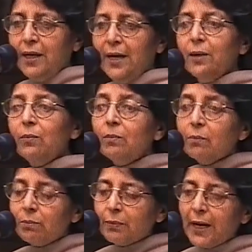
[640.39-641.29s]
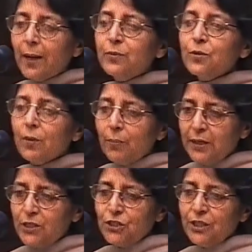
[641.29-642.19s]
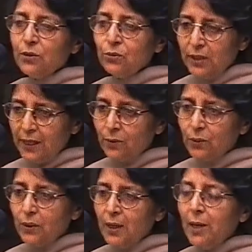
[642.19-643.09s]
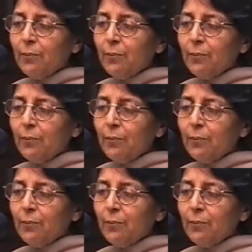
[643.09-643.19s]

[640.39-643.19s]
and perhaps punishing Othello.